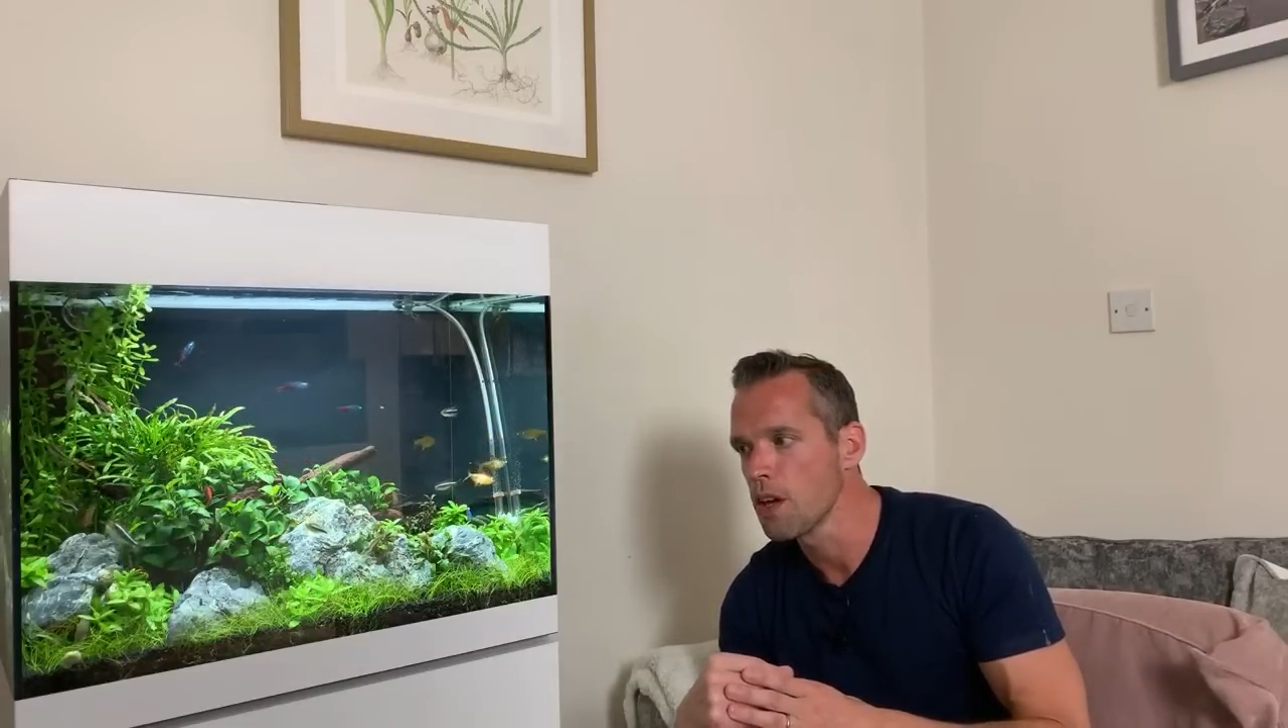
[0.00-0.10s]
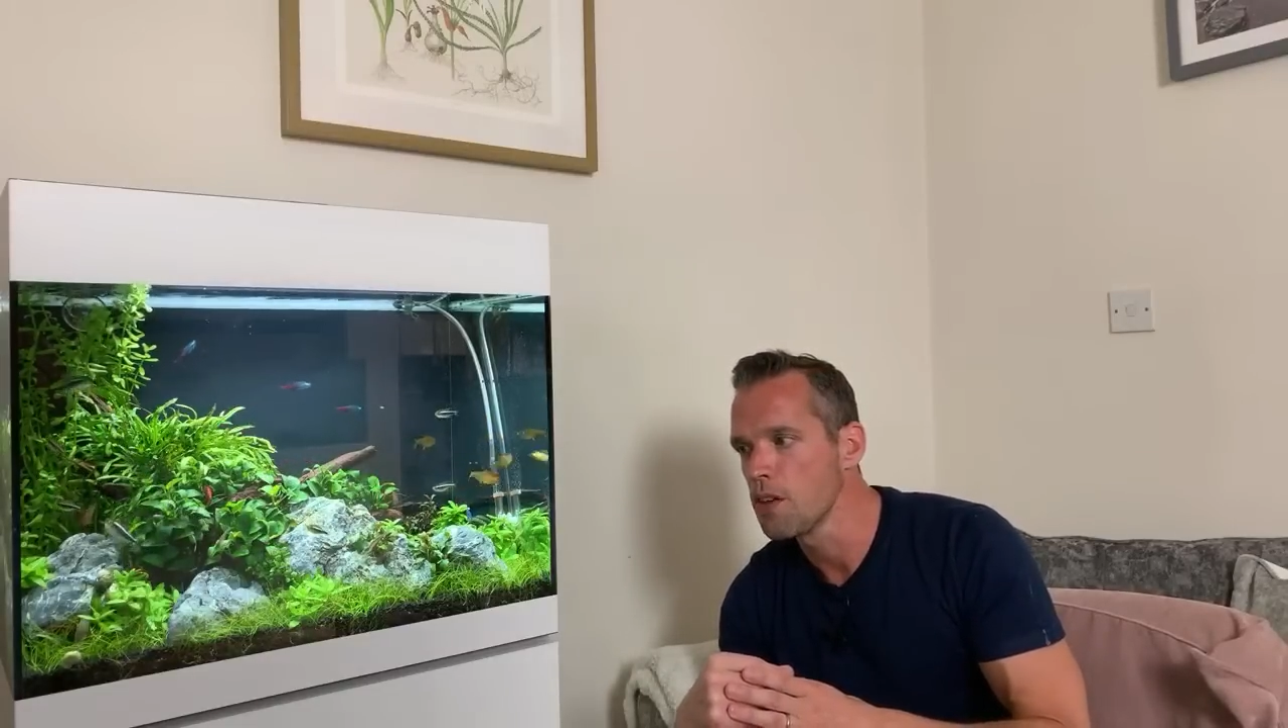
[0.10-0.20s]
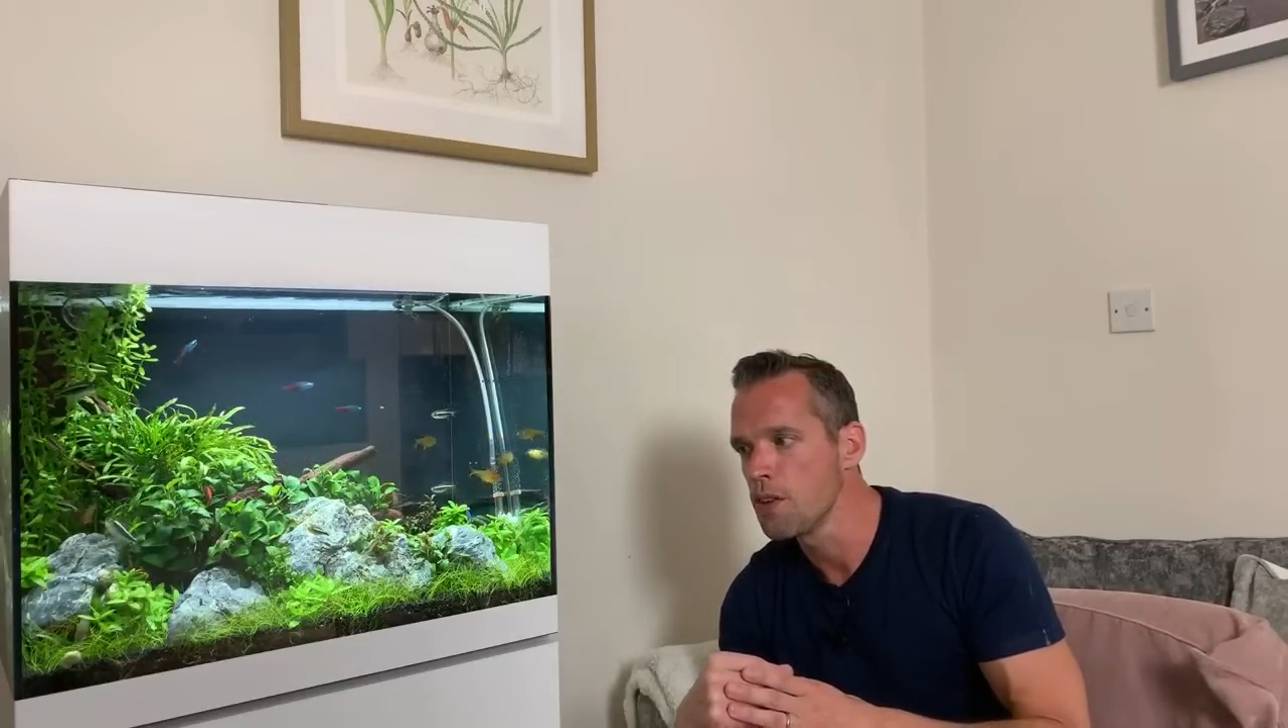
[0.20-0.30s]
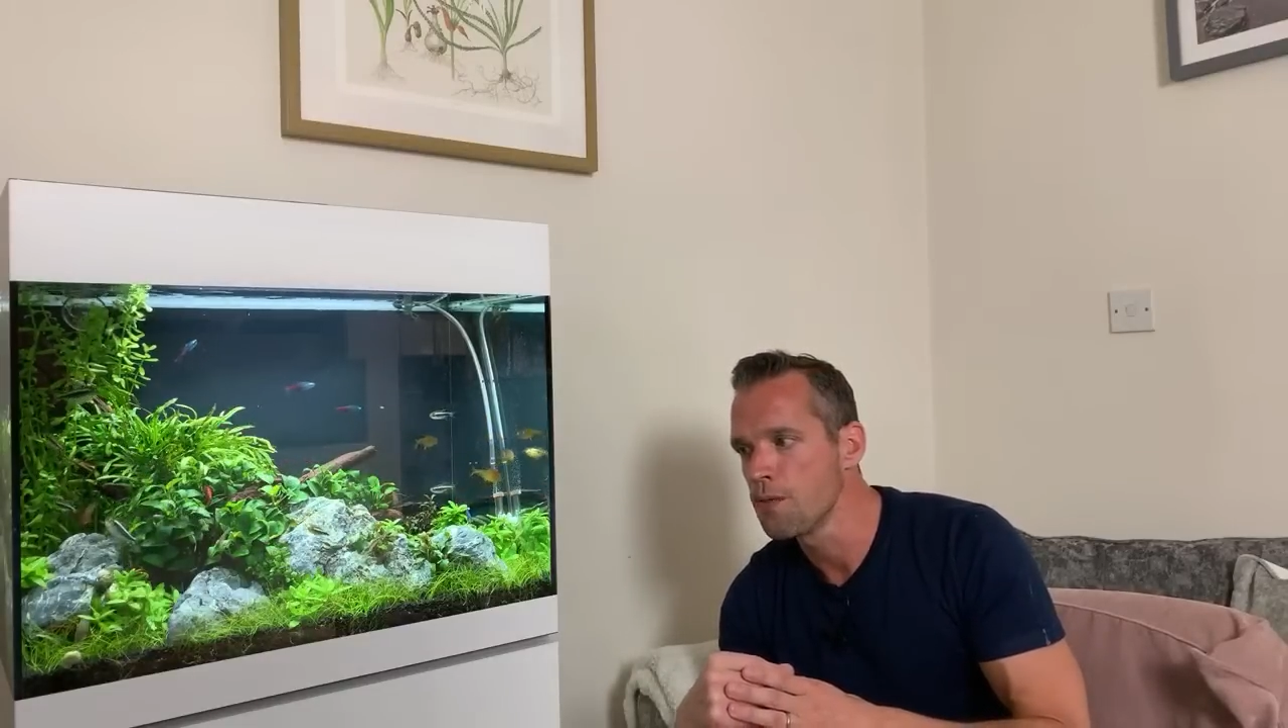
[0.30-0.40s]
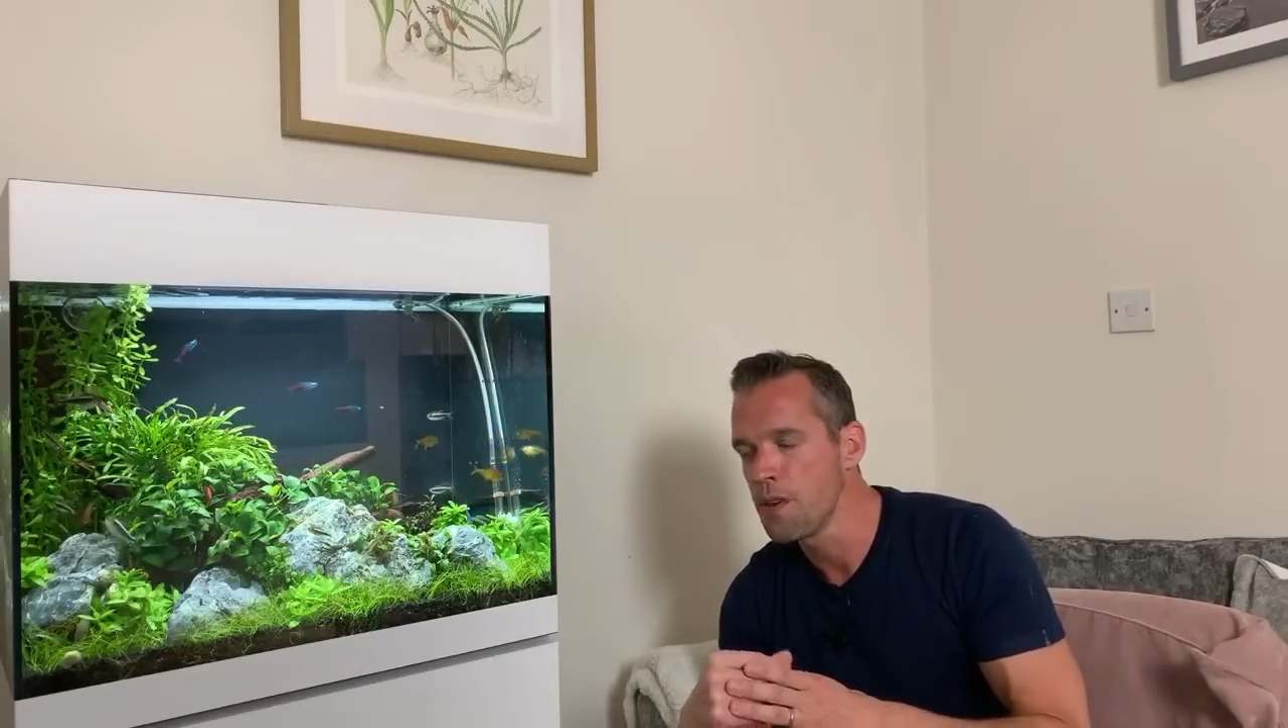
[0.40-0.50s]

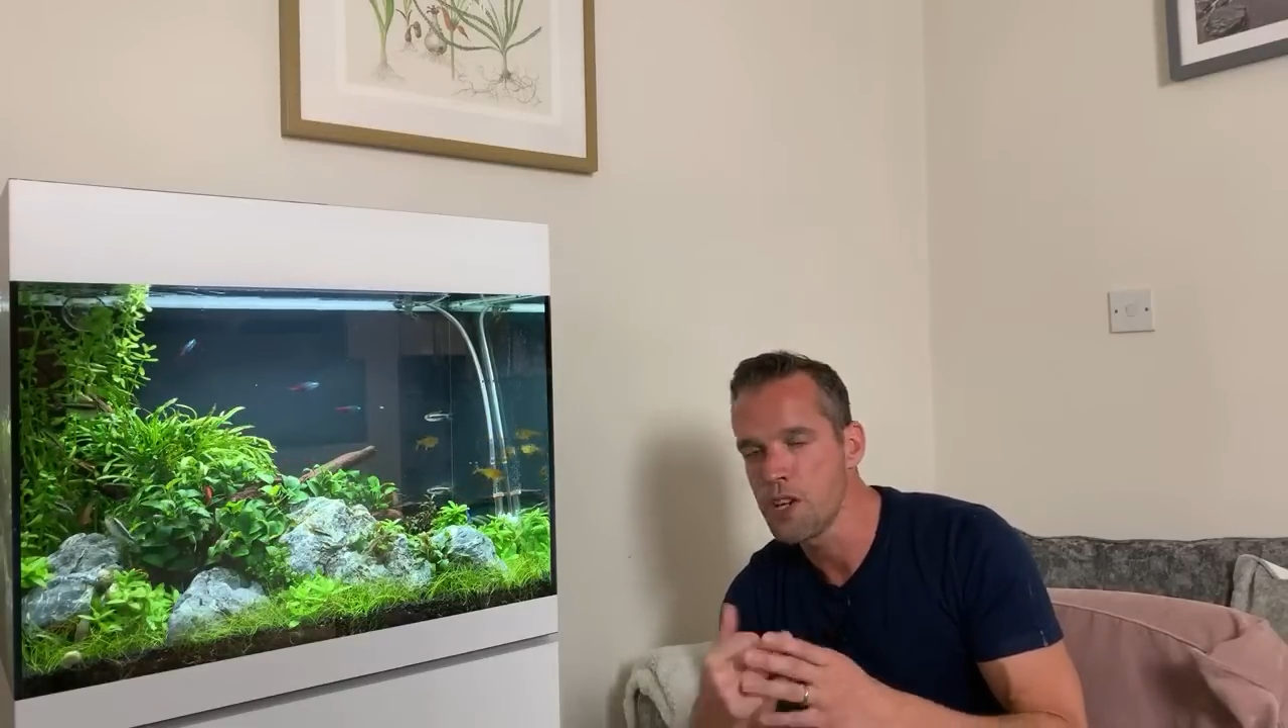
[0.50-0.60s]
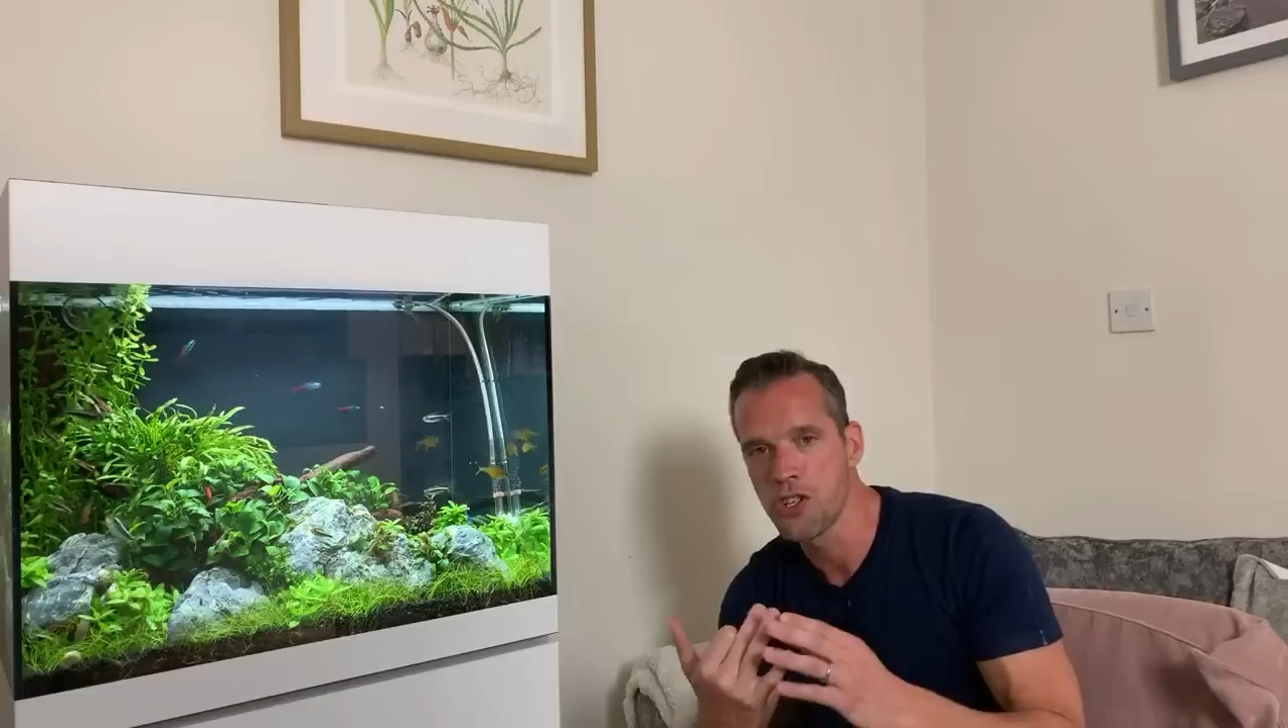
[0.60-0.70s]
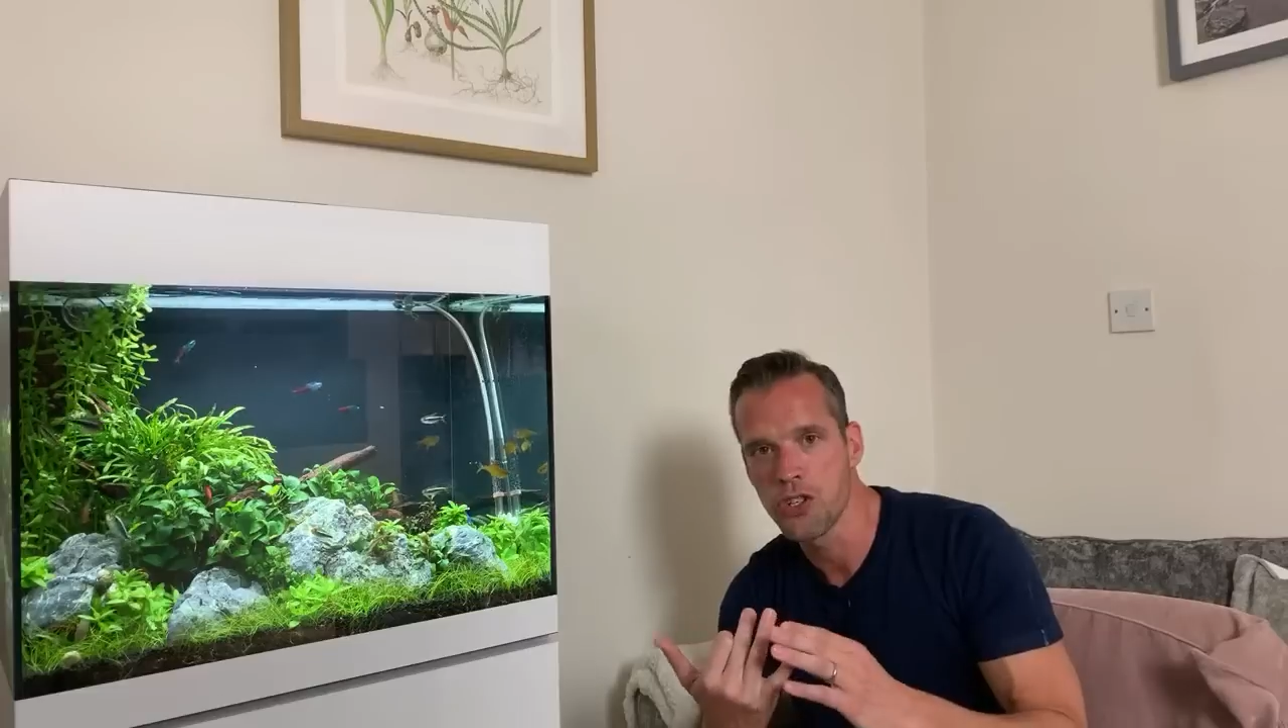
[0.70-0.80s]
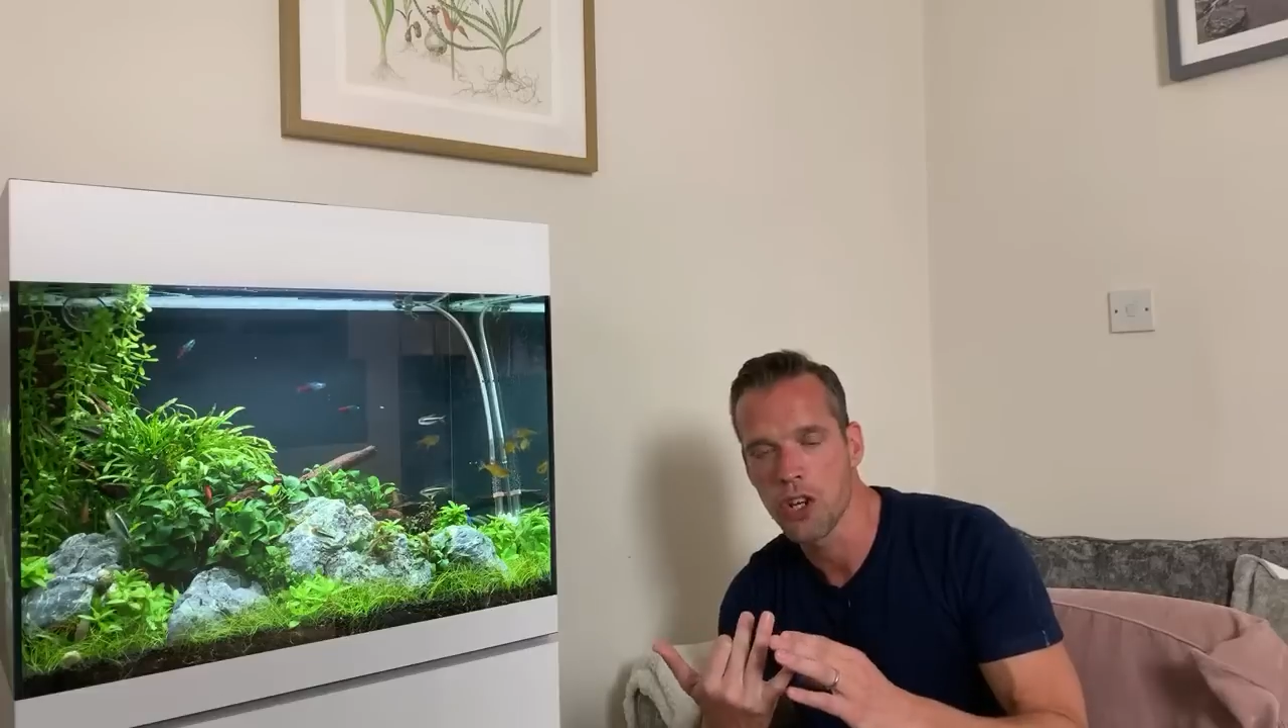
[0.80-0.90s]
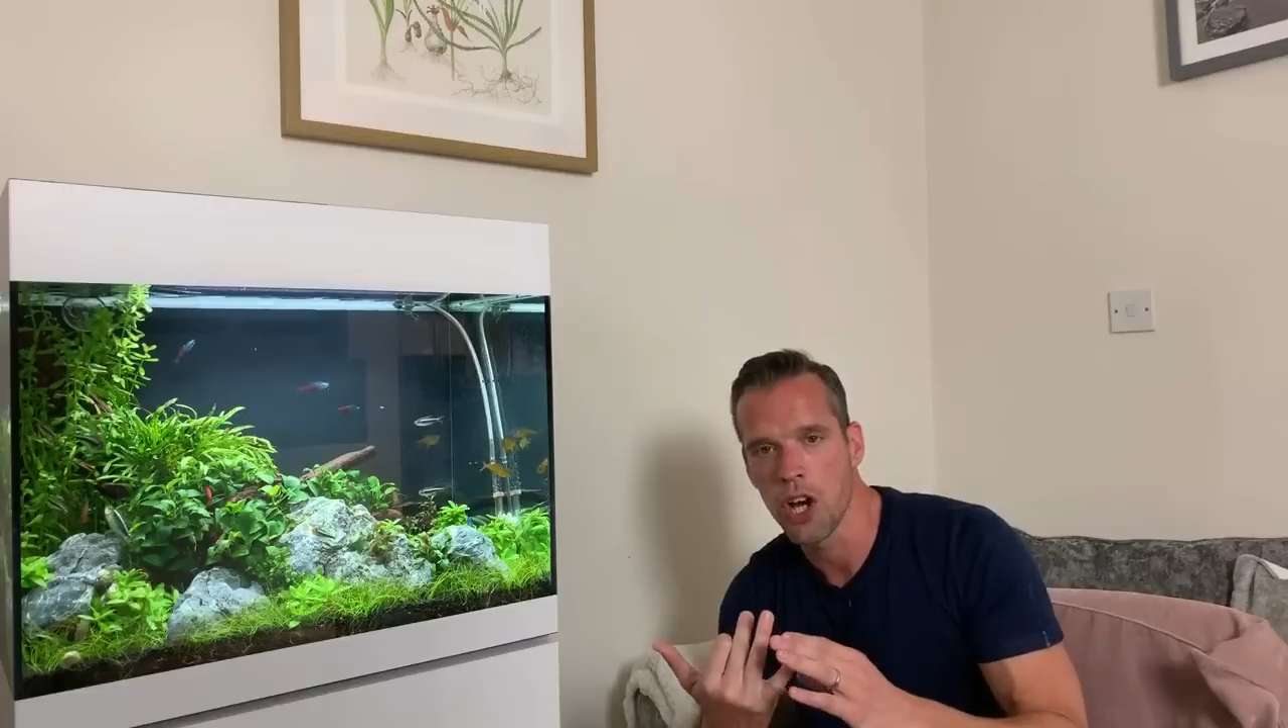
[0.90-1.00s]
the fish